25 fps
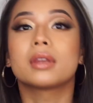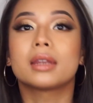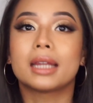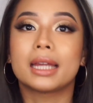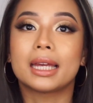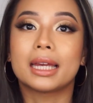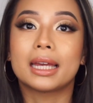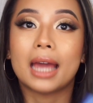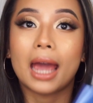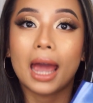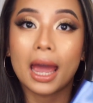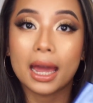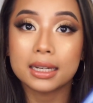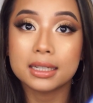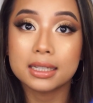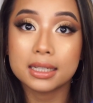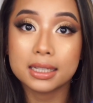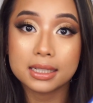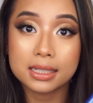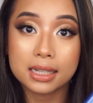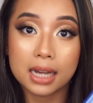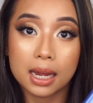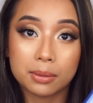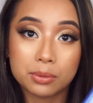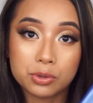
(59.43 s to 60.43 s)
The
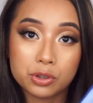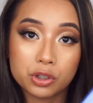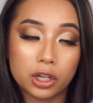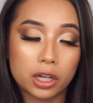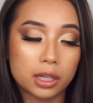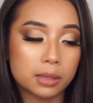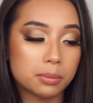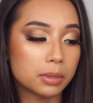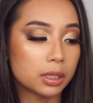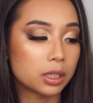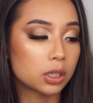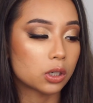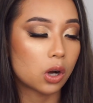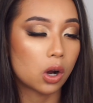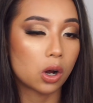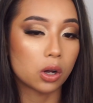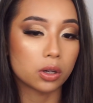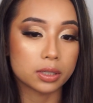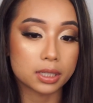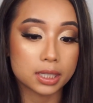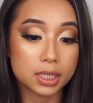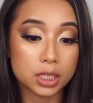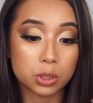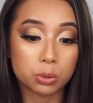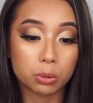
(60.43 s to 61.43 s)
anti-snap treatment
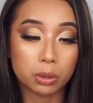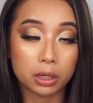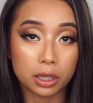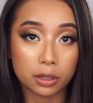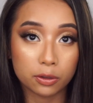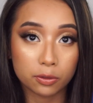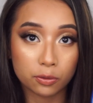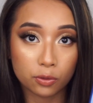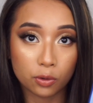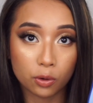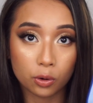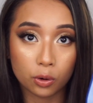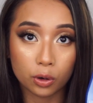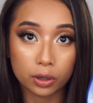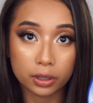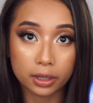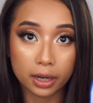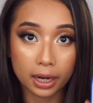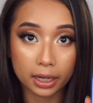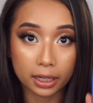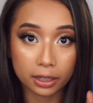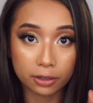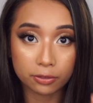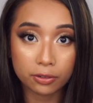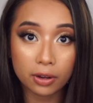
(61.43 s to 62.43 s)
costs
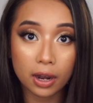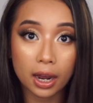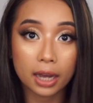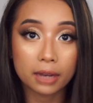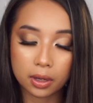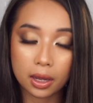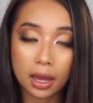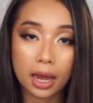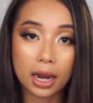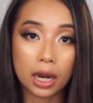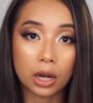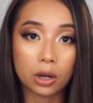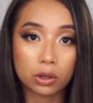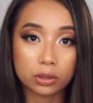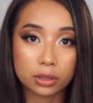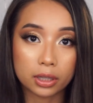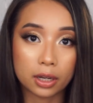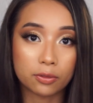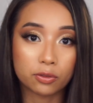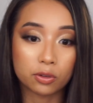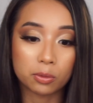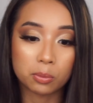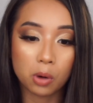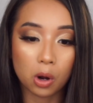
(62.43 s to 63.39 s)
$24.95, and I got that from